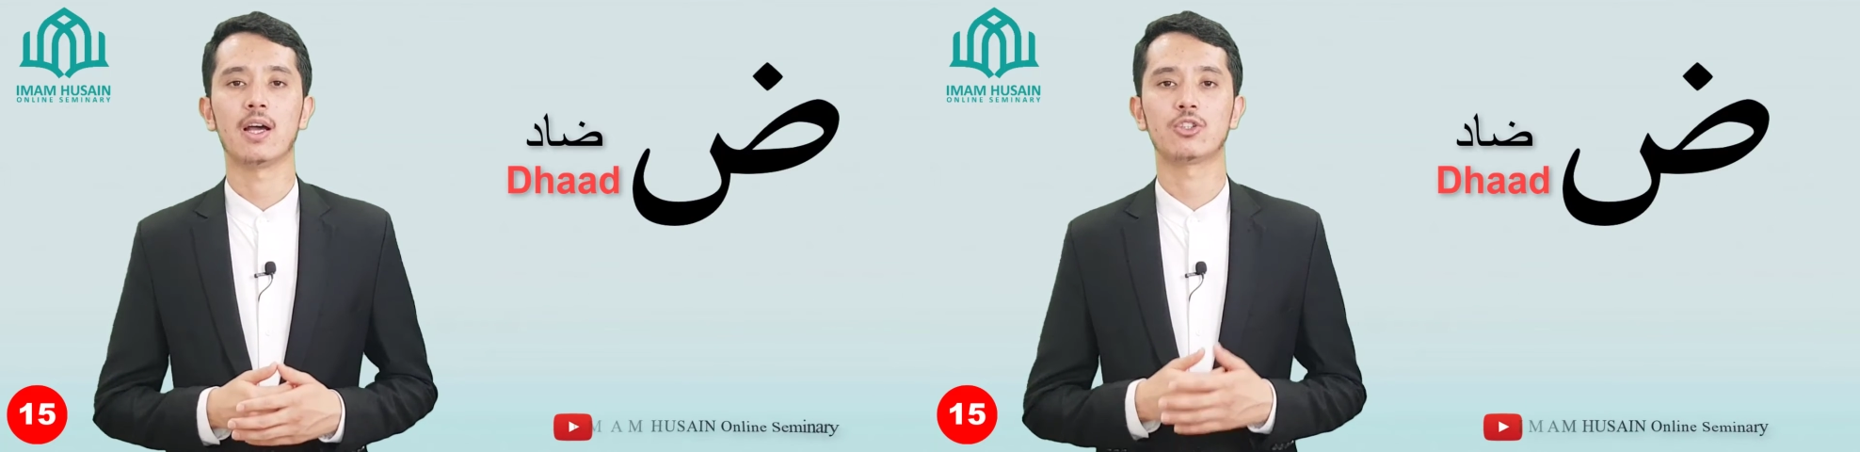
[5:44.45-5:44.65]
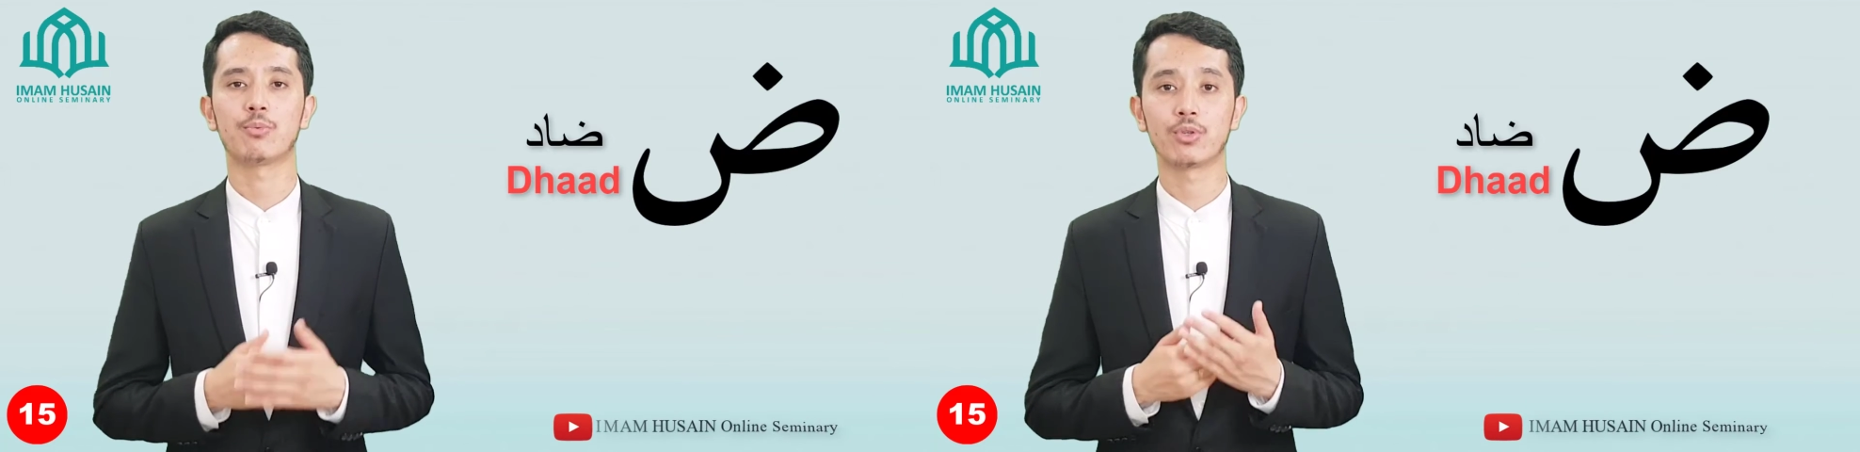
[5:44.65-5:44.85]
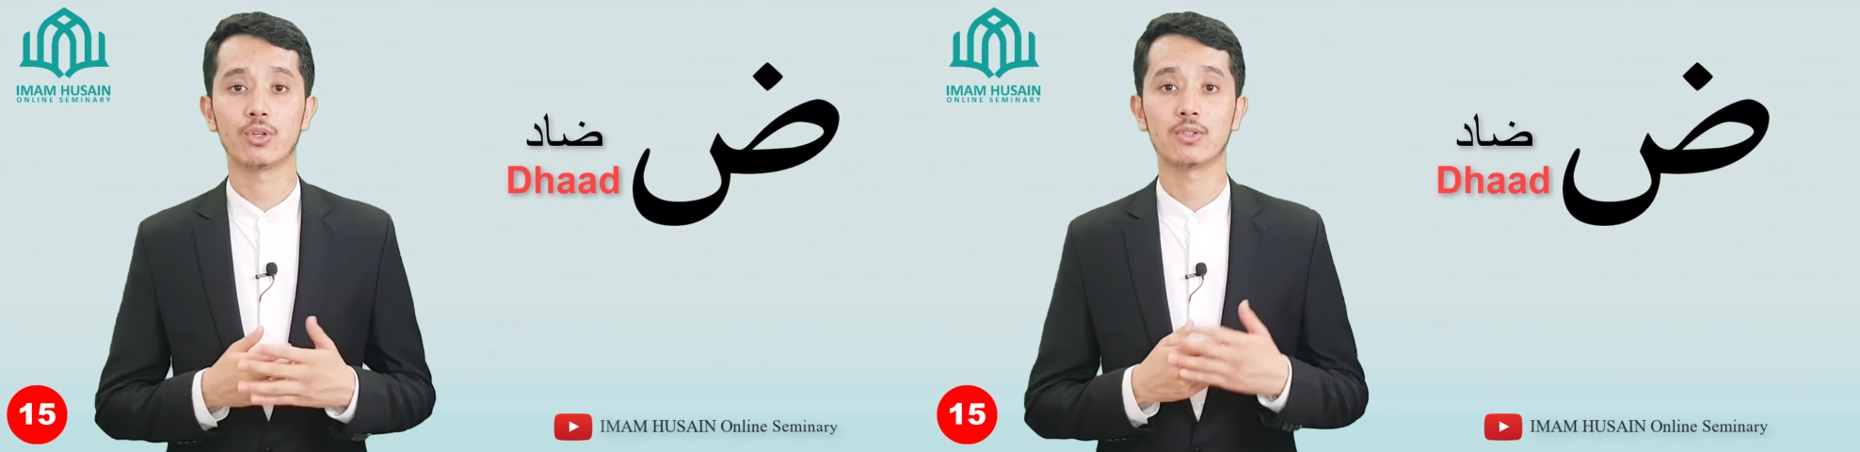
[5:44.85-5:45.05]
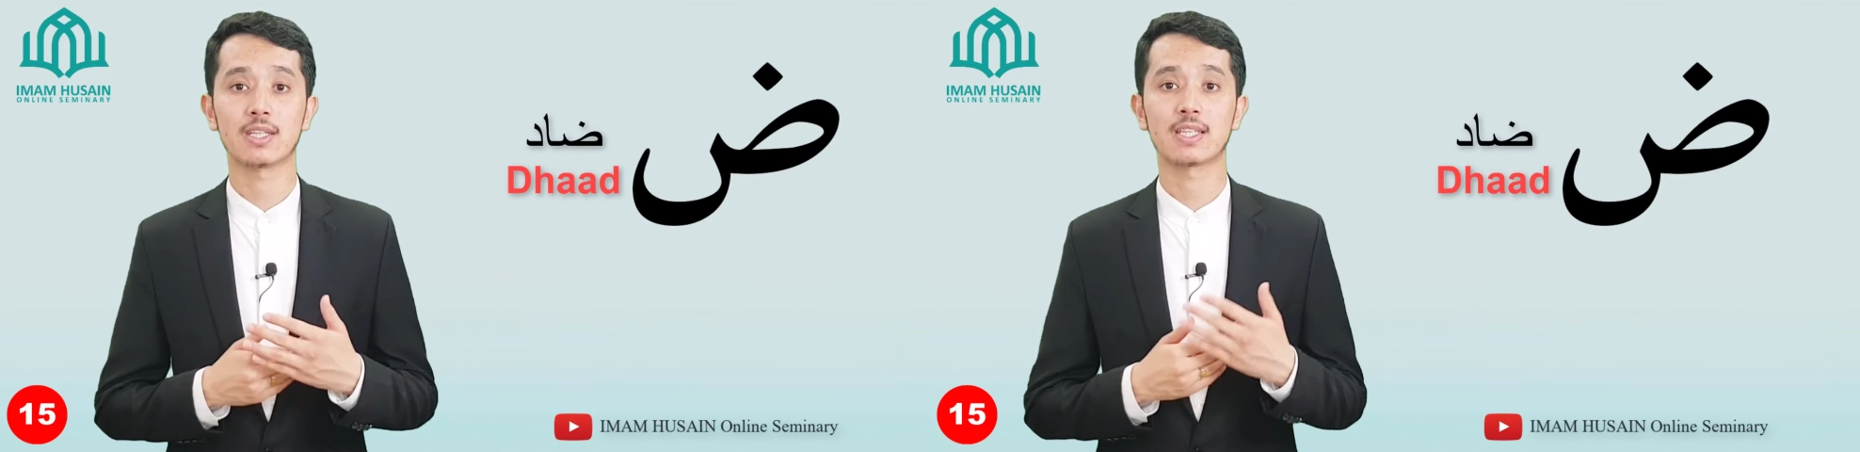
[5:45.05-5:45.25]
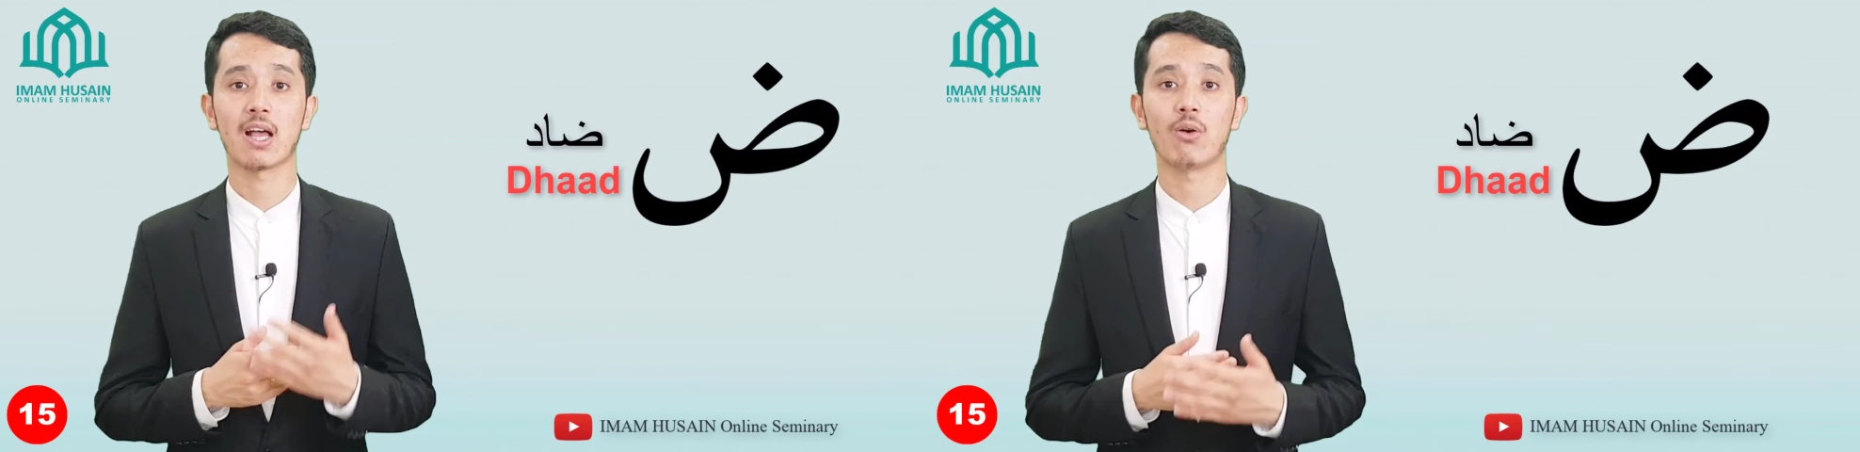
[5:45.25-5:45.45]
to produce the
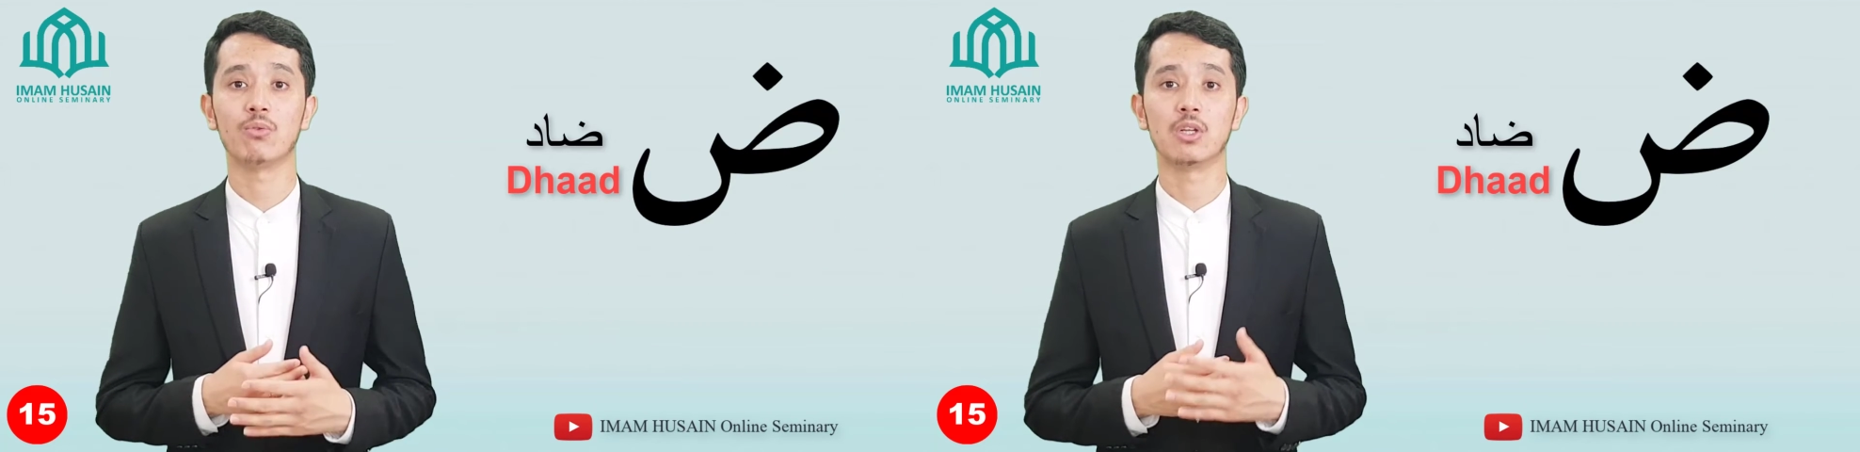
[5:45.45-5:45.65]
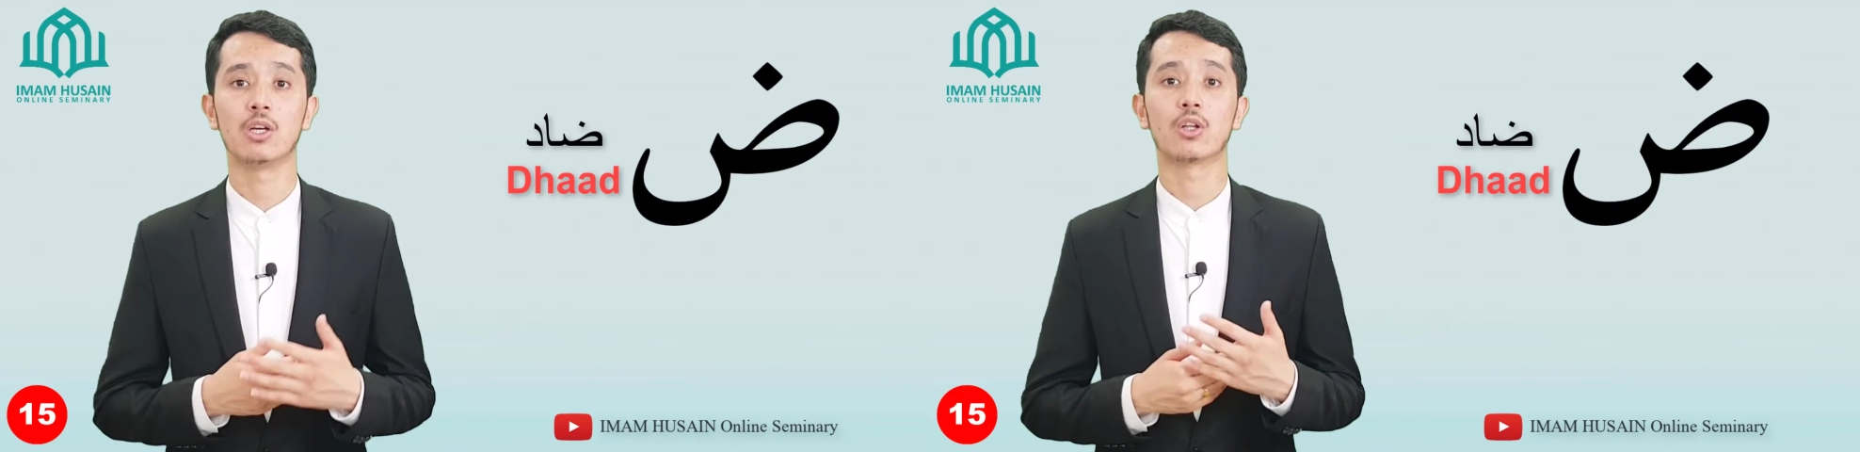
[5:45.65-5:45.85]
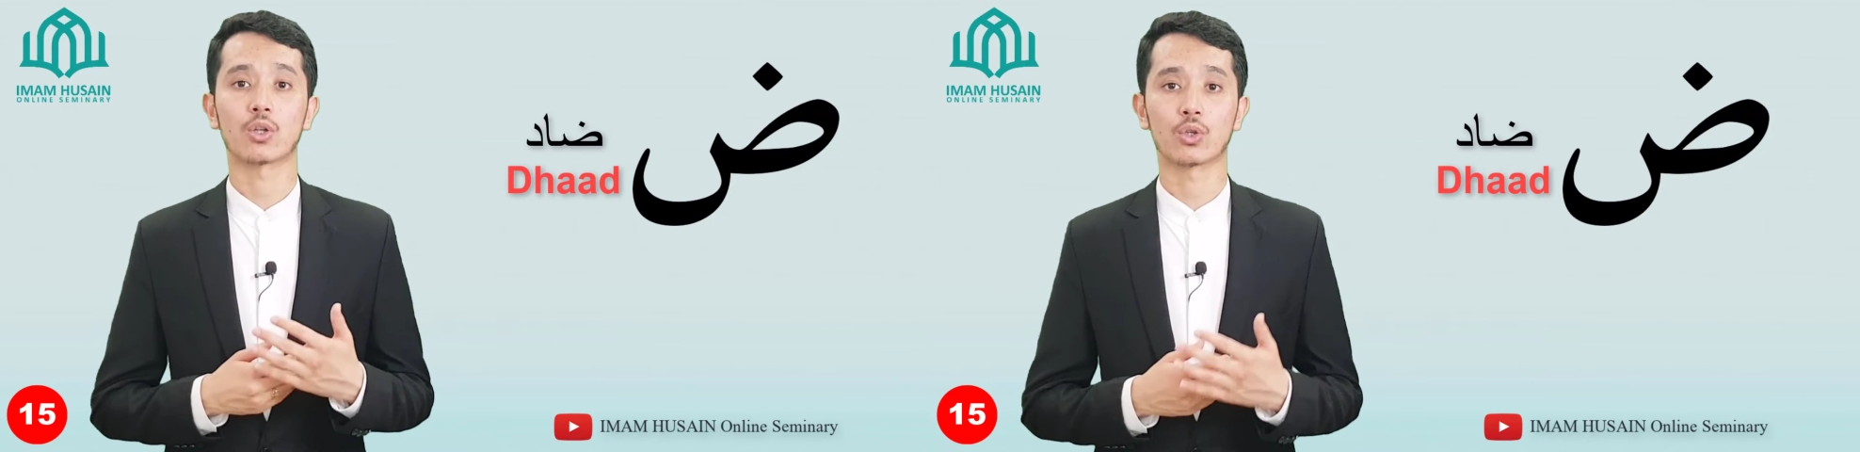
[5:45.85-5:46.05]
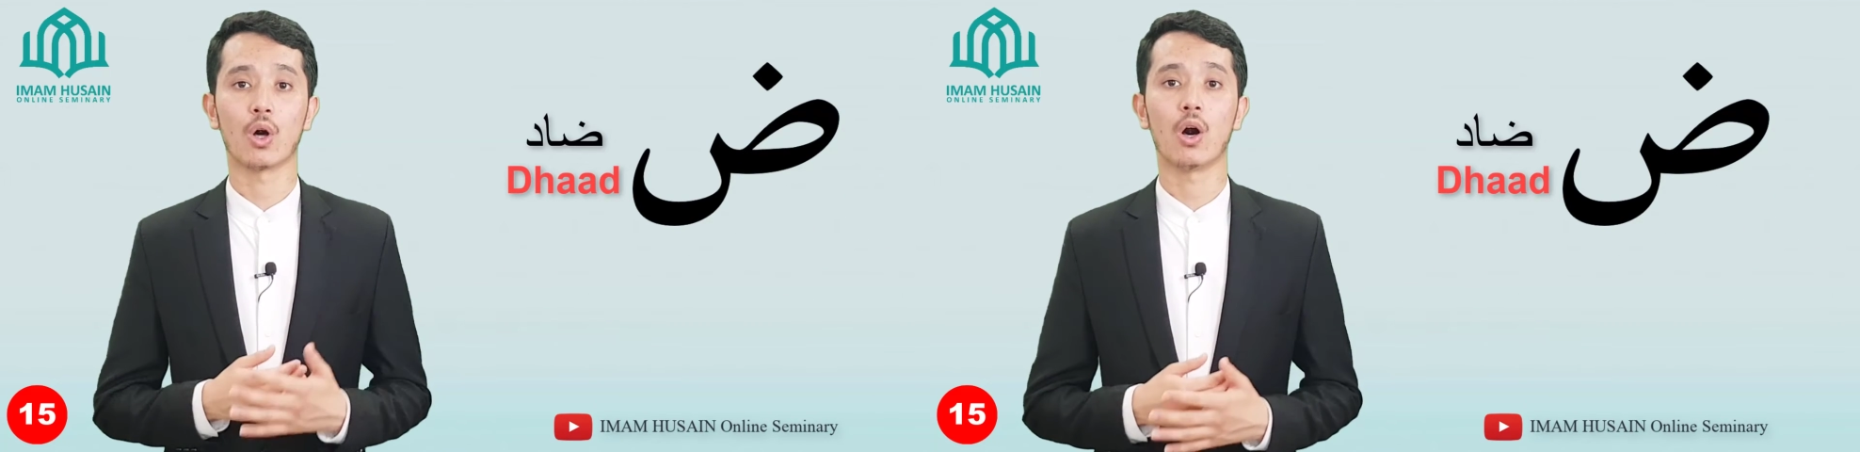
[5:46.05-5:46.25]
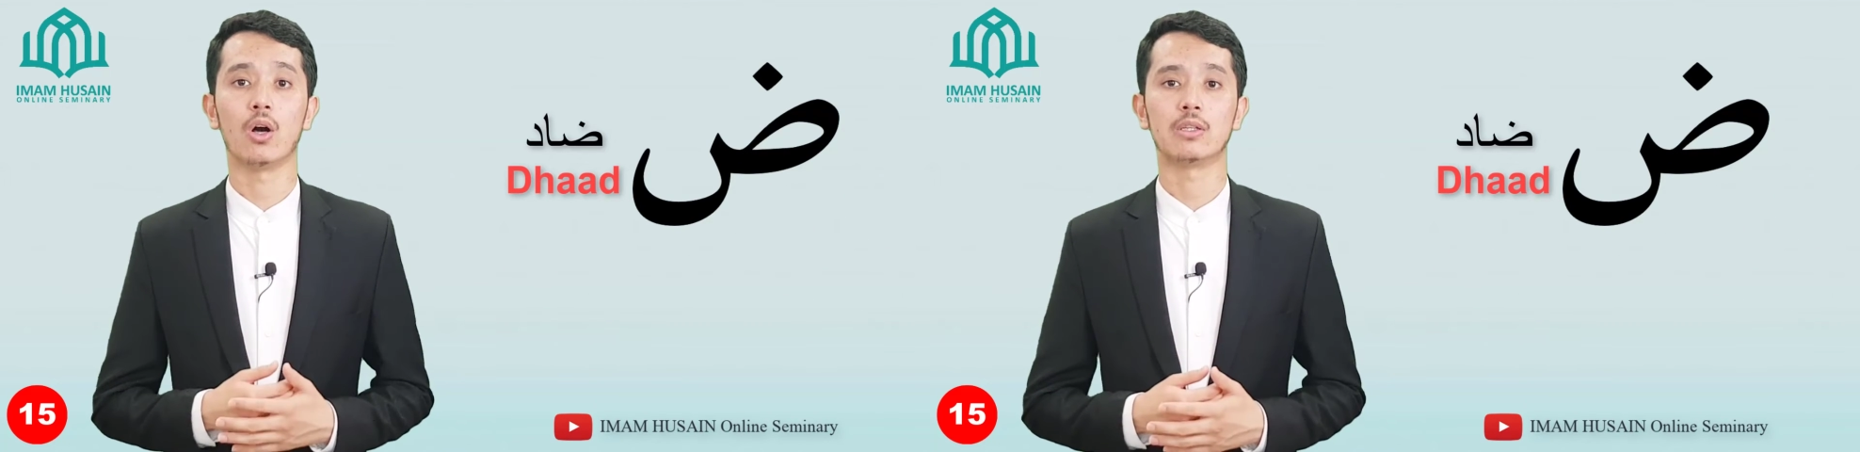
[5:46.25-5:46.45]
sound
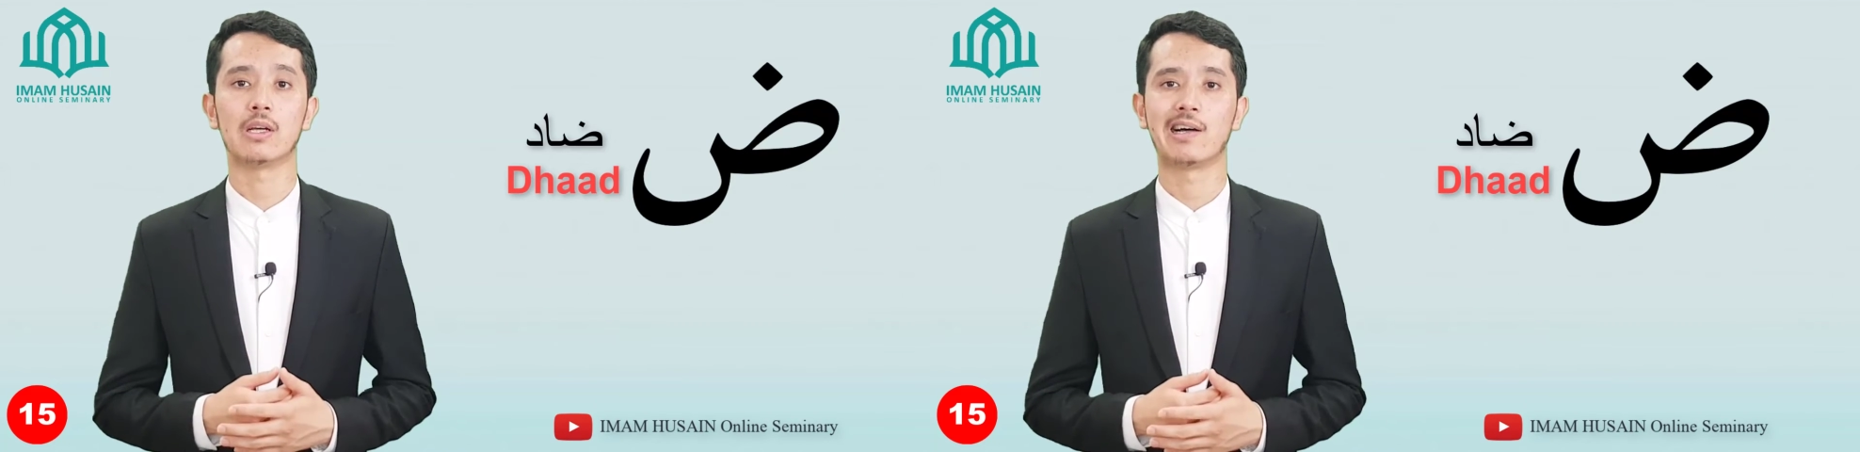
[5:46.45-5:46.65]
Dhaad,